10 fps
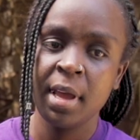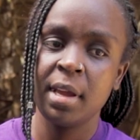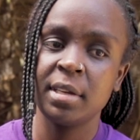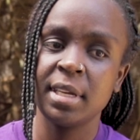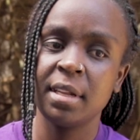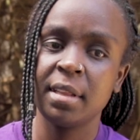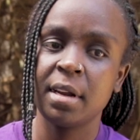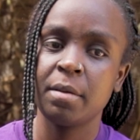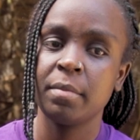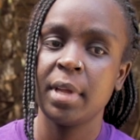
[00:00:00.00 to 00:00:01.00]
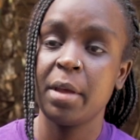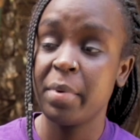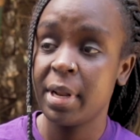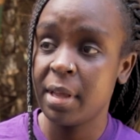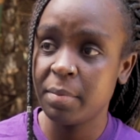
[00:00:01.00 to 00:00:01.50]
and tell that I'm
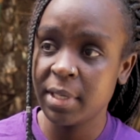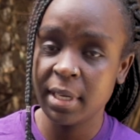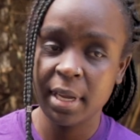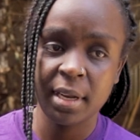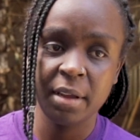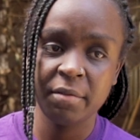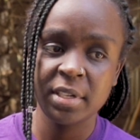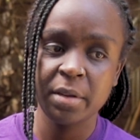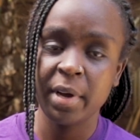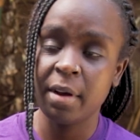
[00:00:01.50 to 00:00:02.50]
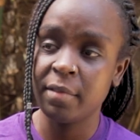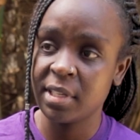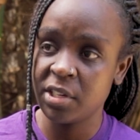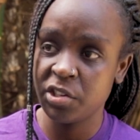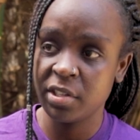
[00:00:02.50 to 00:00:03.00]
epileptic, and every time I have a
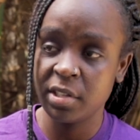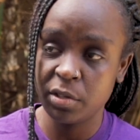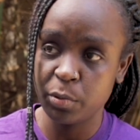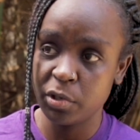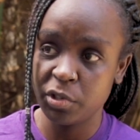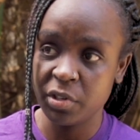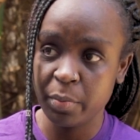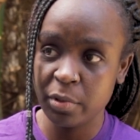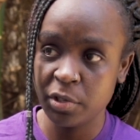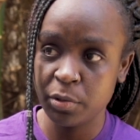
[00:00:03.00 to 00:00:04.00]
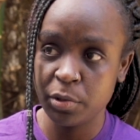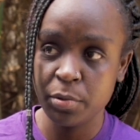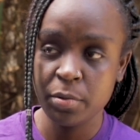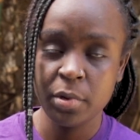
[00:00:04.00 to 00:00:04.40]
seizure, this is what you're supposed to do.